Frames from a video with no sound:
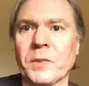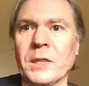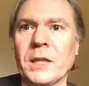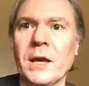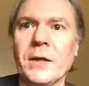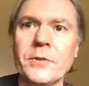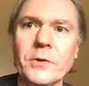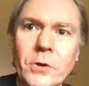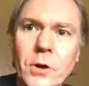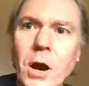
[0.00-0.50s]

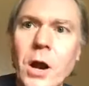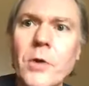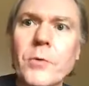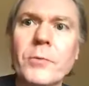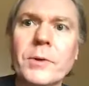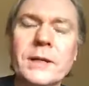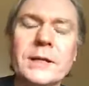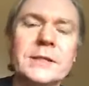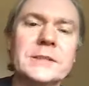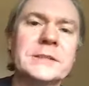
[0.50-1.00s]
Now, there are
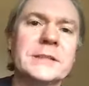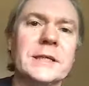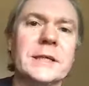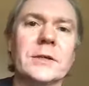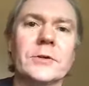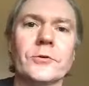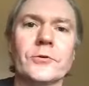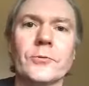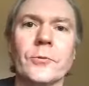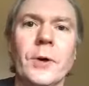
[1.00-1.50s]

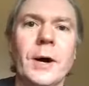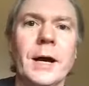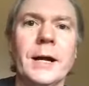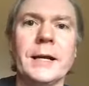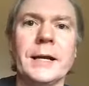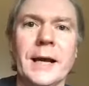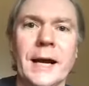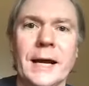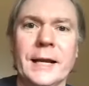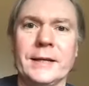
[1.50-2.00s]
reasons why
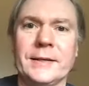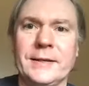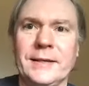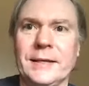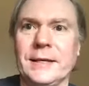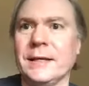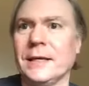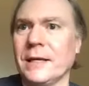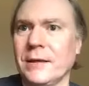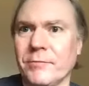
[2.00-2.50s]
not
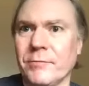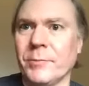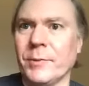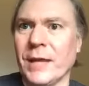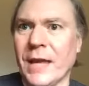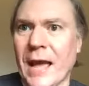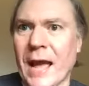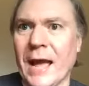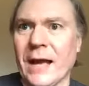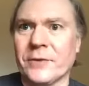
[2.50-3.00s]
to give him
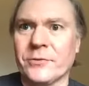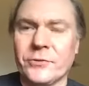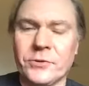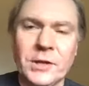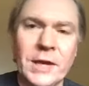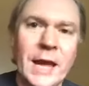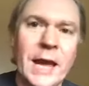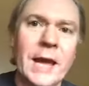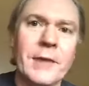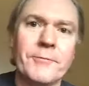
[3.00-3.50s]
the axe
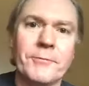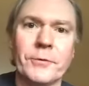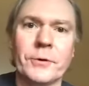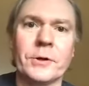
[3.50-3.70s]
yet.